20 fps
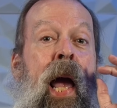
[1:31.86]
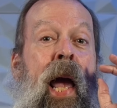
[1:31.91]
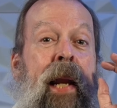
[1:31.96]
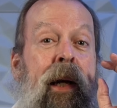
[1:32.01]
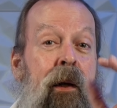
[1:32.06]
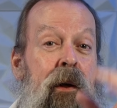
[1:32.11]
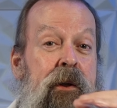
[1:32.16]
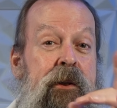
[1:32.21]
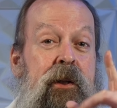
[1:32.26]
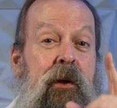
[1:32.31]
And
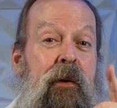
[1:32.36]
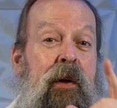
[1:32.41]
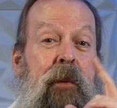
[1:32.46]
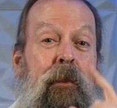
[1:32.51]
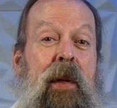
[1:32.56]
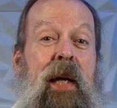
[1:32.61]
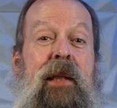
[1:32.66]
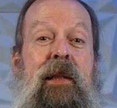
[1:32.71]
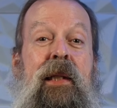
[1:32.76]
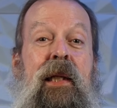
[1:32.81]
also it
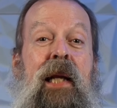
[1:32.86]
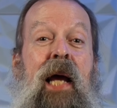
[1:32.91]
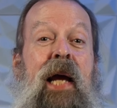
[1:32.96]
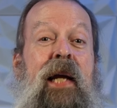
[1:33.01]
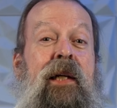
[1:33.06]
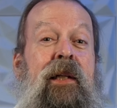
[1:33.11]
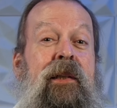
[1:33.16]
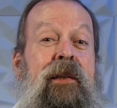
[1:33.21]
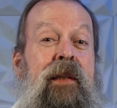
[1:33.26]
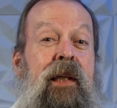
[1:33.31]
meant that I
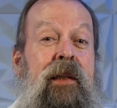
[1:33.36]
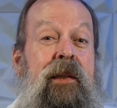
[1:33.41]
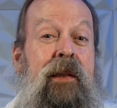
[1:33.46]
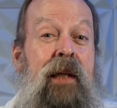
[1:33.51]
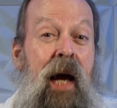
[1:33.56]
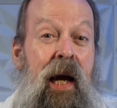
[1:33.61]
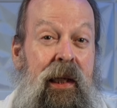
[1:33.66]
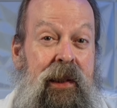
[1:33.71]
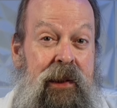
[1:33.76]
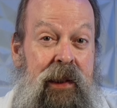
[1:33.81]
could
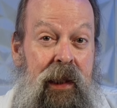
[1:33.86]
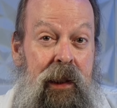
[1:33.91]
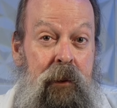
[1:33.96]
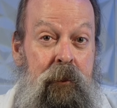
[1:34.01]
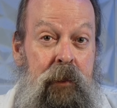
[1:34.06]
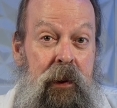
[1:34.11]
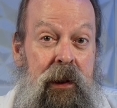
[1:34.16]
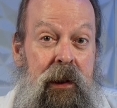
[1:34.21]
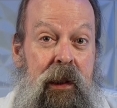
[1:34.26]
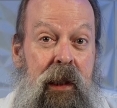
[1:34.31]
deduct
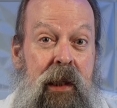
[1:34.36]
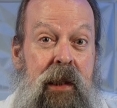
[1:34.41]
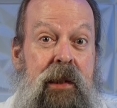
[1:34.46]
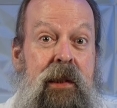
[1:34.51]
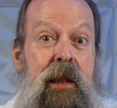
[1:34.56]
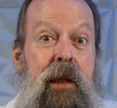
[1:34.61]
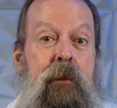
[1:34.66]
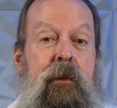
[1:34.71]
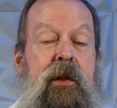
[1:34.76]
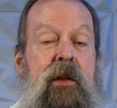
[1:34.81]
it
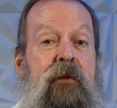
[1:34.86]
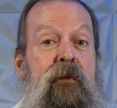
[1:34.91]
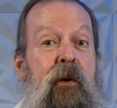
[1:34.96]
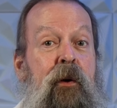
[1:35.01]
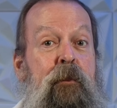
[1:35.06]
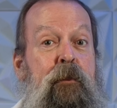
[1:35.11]
because it was for